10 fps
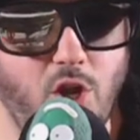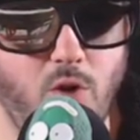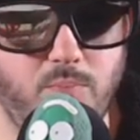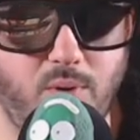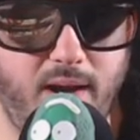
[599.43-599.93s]

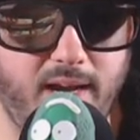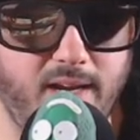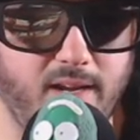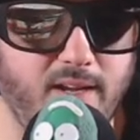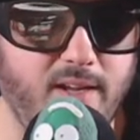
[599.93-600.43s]

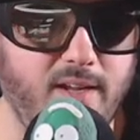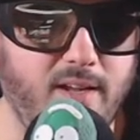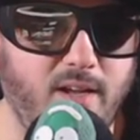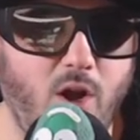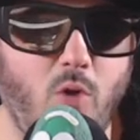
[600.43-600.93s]
break?
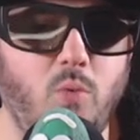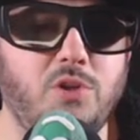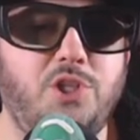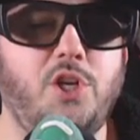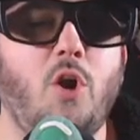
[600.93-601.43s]
Oh, will
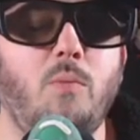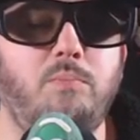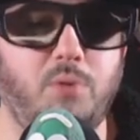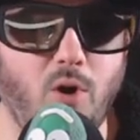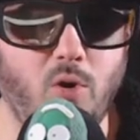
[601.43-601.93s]
she go
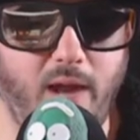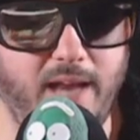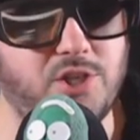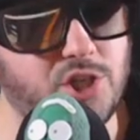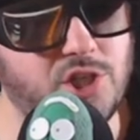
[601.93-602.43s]
broke? And she is